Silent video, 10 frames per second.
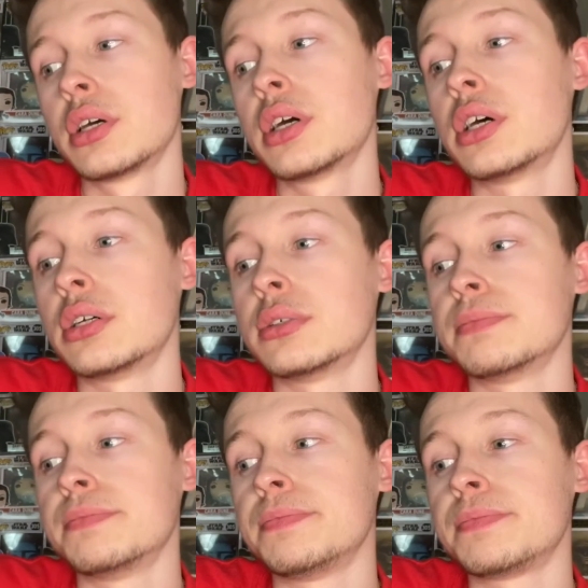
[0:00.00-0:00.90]

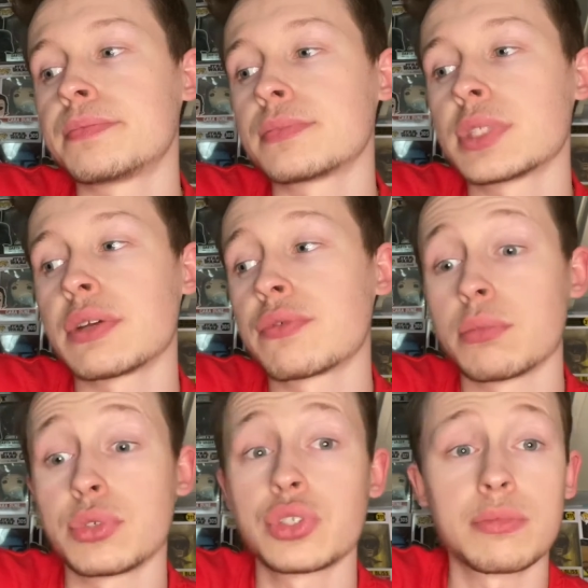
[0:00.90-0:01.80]
from
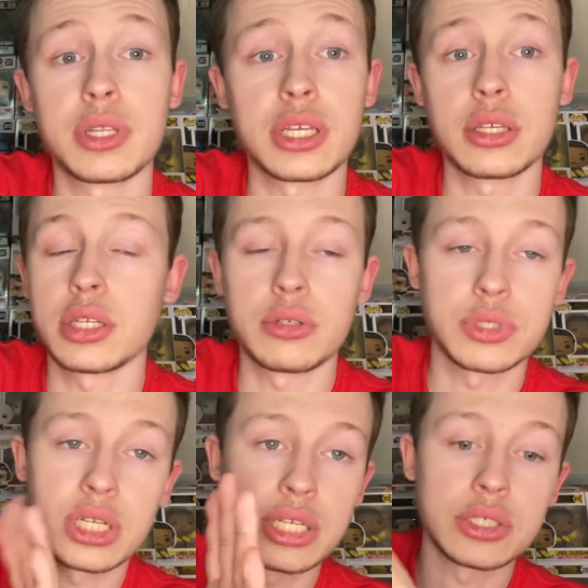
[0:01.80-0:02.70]
something, and it was a
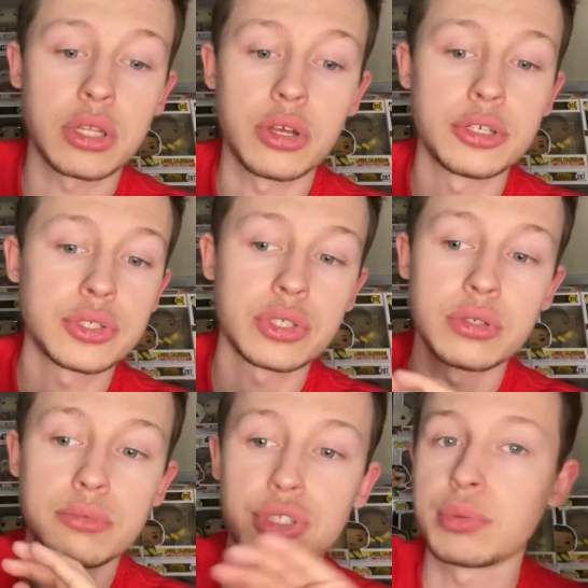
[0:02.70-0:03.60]
clean slice, so
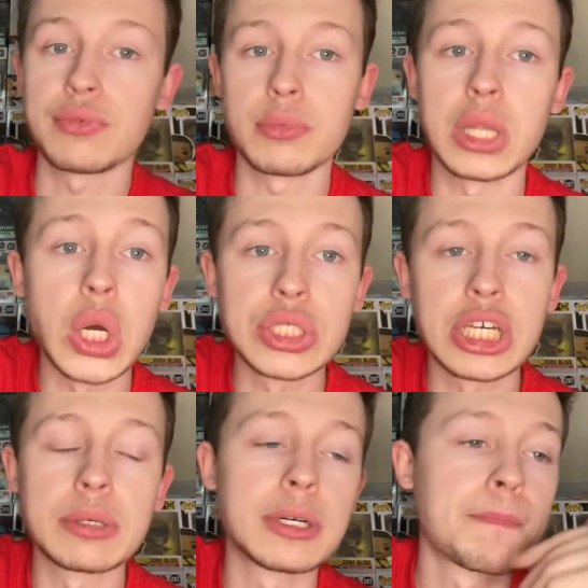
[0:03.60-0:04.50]
it must be from a
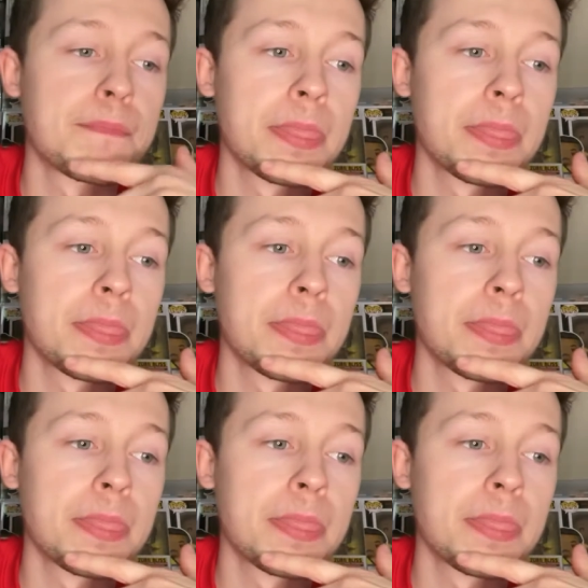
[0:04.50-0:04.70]
lightsaber.